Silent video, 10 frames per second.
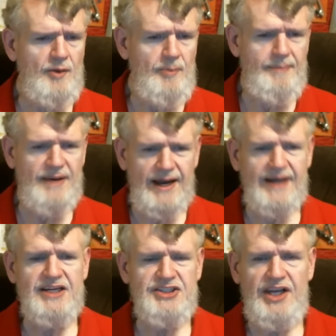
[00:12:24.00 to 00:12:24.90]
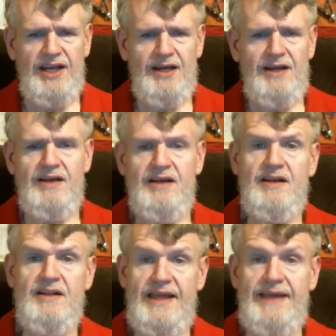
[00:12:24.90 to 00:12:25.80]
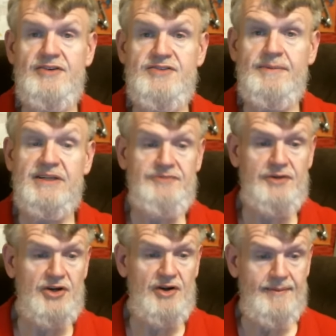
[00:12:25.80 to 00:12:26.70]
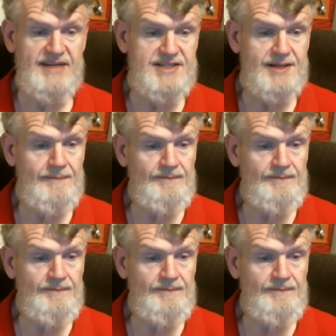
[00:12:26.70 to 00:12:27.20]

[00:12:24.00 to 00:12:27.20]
Papa Kakashi. Thank you so much for your comments.